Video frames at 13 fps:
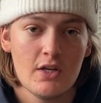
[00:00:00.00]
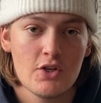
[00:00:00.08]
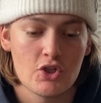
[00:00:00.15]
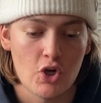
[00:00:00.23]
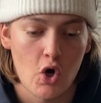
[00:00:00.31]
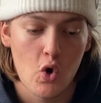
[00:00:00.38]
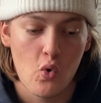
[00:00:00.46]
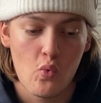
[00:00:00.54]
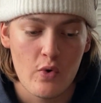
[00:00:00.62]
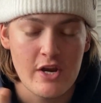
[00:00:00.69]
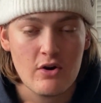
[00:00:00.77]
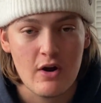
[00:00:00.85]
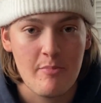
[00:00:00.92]
So
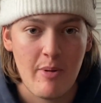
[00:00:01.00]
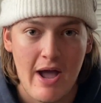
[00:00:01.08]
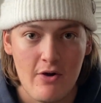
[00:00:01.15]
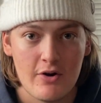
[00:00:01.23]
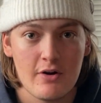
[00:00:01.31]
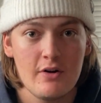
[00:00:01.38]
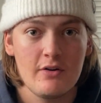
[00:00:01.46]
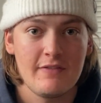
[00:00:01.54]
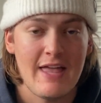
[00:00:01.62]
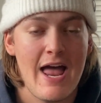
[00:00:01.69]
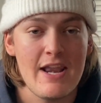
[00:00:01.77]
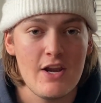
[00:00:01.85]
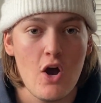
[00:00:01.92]
when you're in powder,
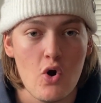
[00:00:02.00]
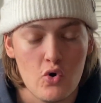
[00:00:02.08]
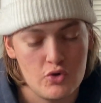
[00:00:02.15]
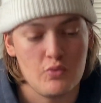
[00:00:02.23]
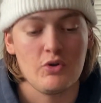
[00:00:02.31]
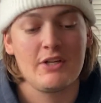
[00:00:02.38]
that nose will